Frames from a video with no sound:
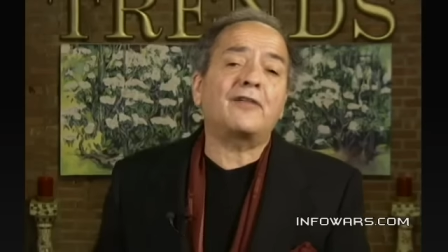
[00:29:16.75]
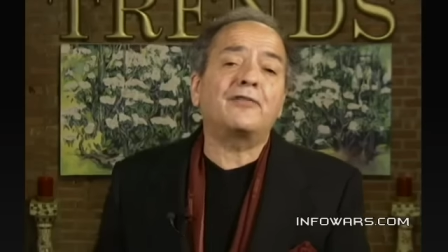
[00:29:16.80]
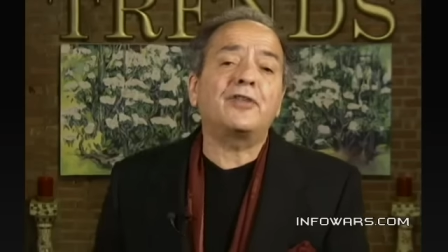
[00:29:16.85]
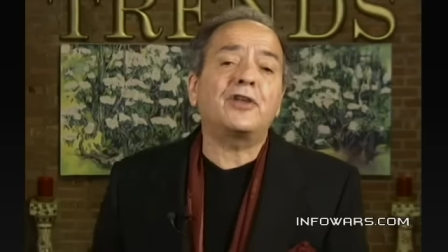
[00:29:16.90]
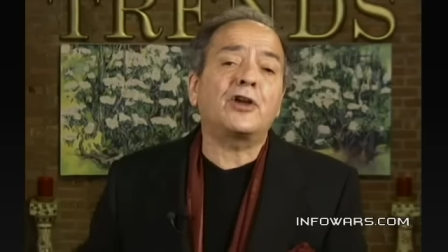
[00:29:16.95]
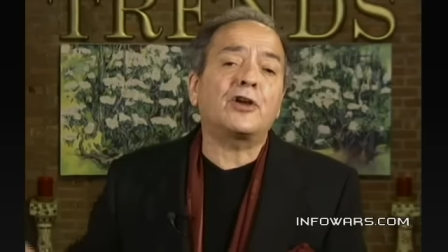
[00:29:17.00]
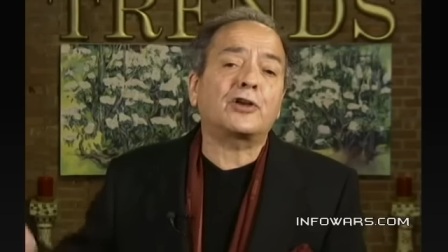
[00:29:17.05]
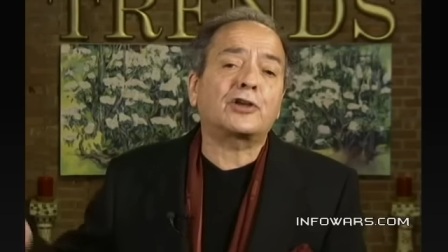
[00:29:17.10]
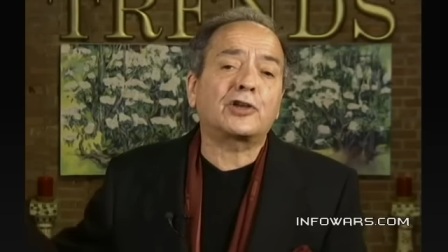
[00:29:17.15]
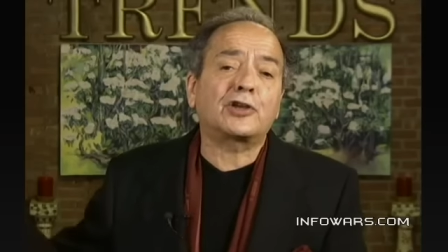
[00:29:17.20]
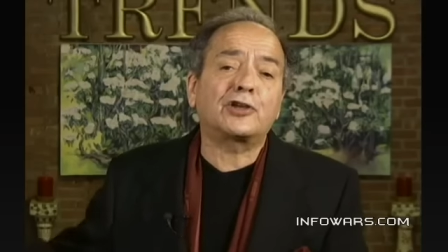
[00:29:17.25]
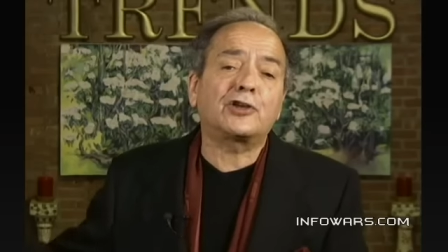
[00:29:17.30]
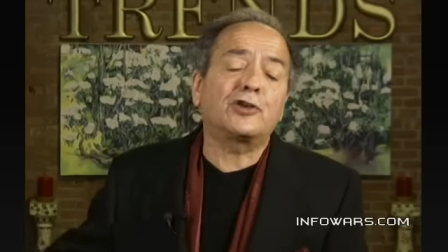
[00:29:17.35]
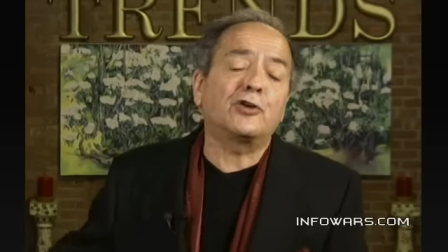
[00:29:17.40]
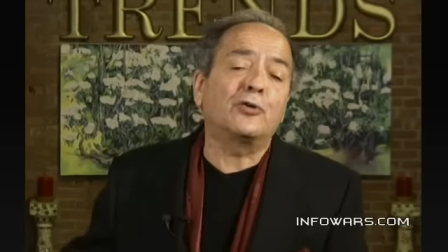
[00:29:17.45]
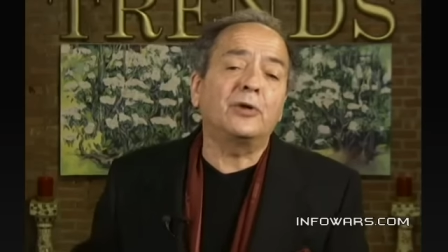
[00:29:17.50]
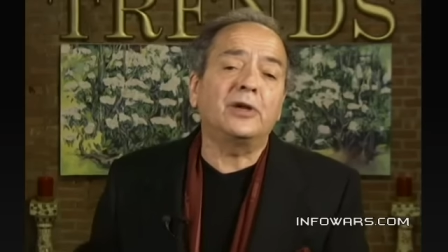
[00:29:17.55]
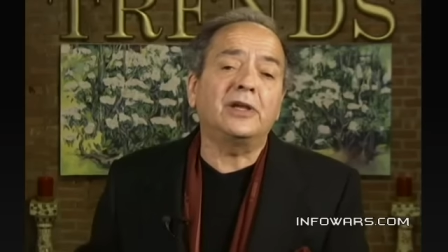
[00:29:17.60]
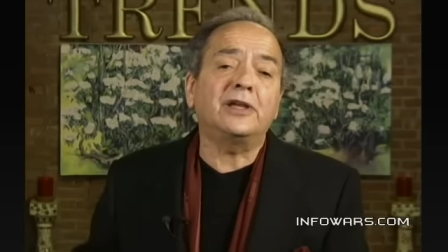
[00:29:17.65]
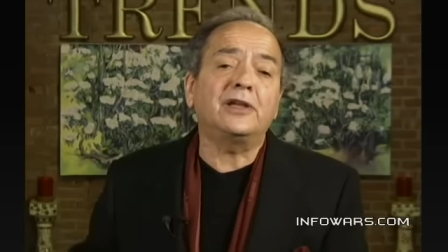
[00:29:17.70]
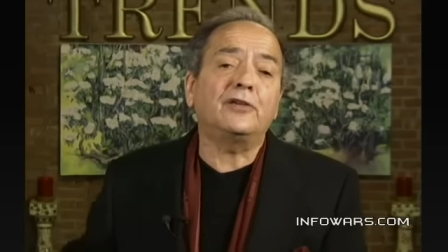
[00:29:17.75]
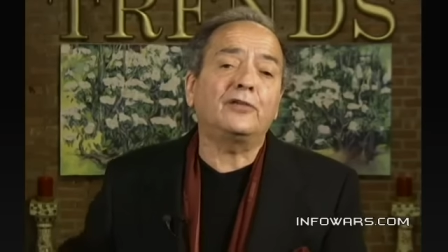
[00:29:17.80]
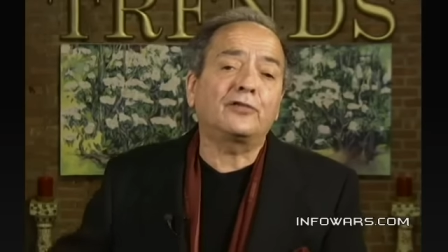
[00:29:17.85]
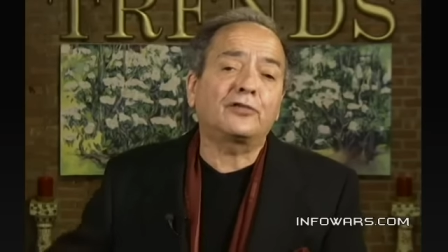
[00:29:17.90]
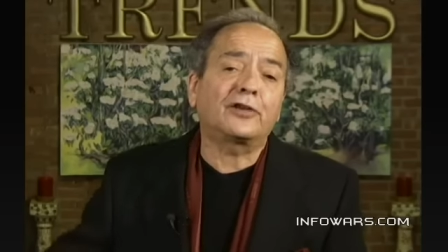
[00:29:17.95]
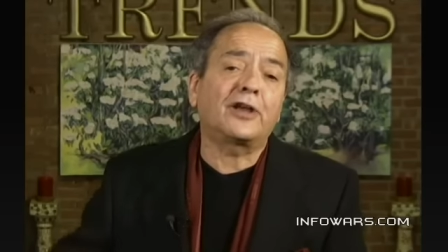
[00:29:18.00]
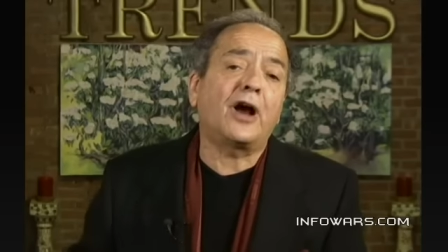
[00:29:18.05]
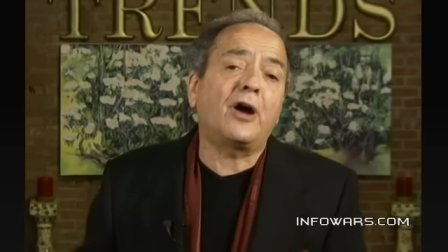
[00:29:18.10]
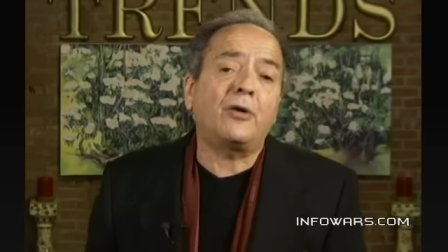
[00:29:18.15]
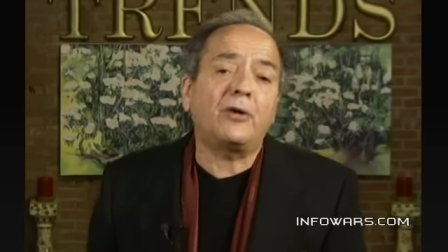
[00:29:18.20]
their QEs
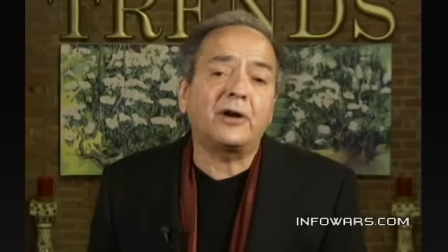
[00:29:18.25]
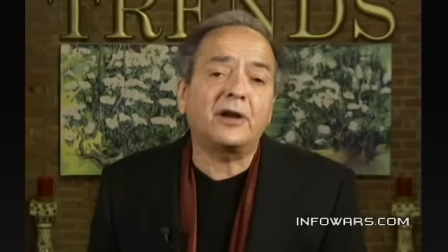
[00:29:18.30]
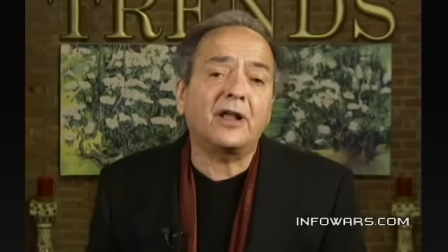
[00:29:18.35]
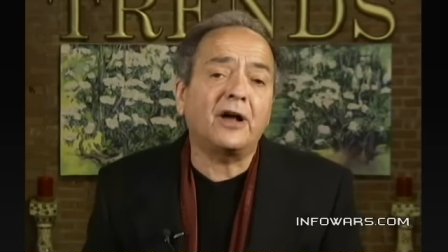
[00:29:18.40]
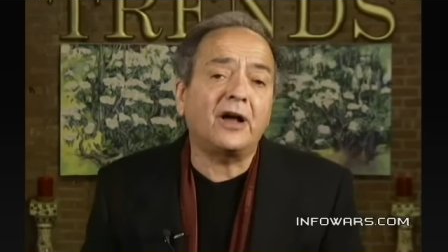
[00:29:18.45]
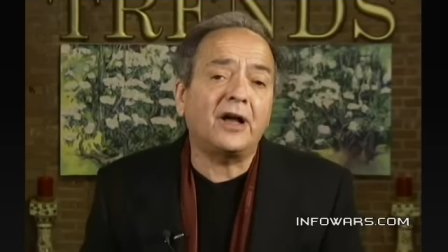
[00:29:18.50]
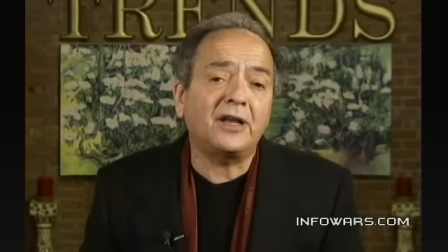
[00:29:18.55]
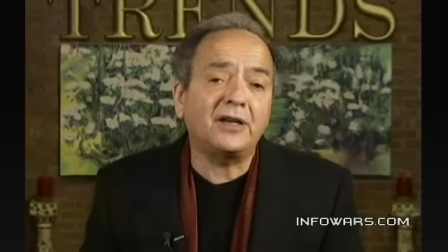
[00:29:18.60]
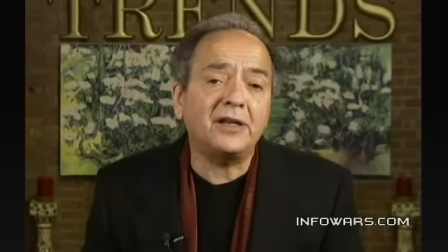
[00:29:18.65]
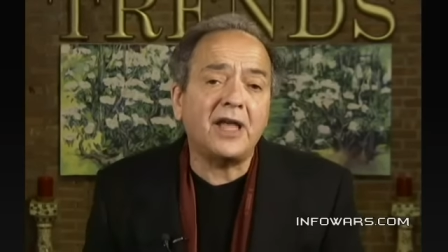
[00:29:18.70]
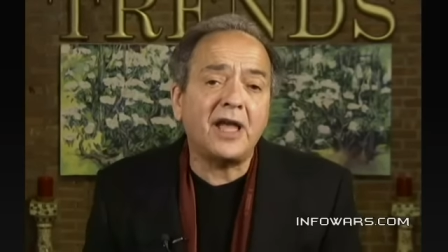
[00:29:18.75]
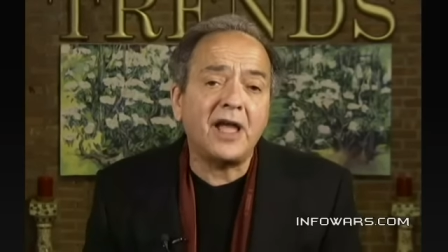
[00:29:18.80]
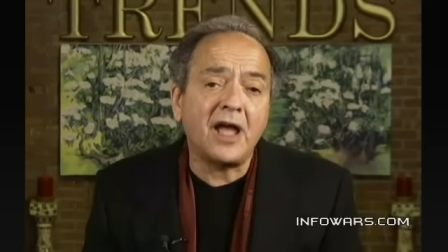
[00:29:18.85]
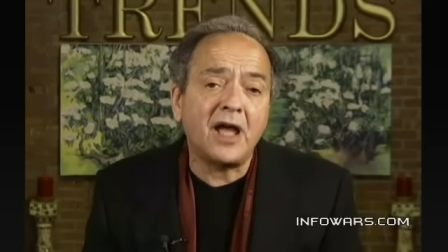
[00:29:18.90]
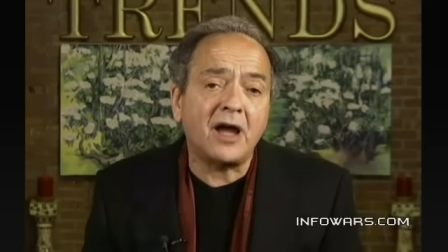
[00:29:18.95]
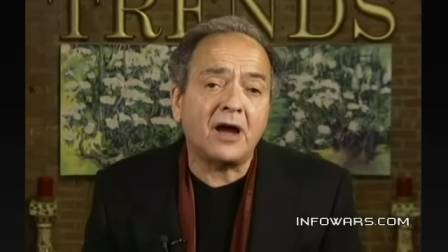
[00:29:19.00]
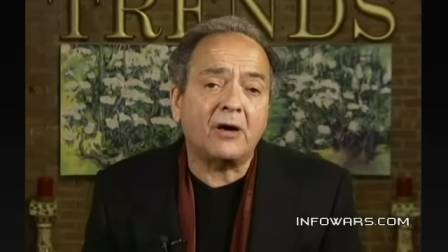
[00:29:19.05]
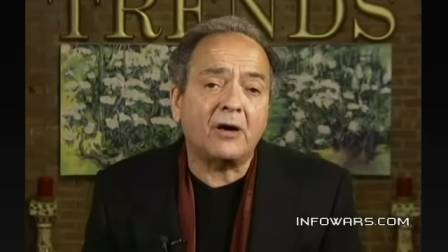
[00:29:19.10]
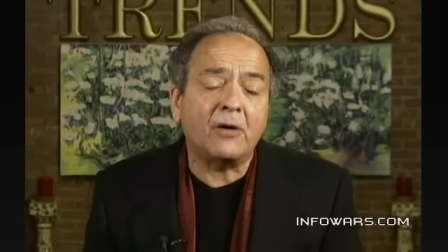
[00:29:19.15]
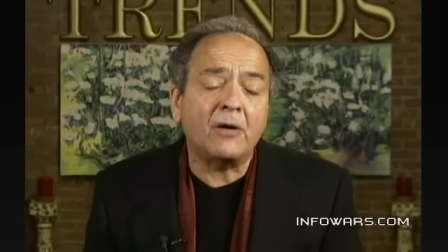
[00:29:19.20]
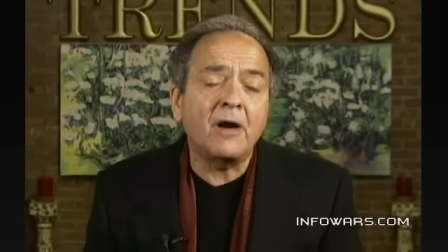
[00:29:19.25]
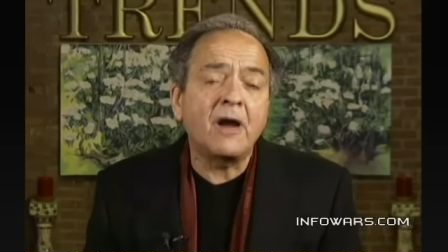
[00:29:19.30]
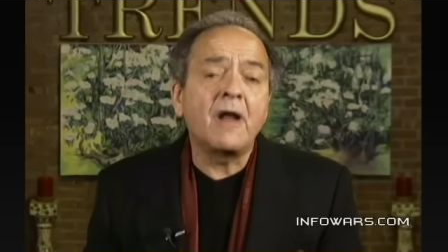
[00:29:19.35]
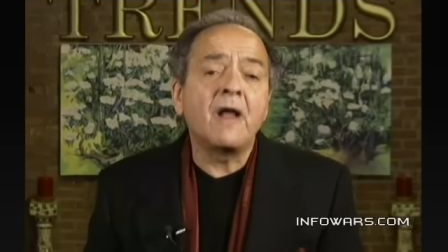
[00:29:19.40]
going on now.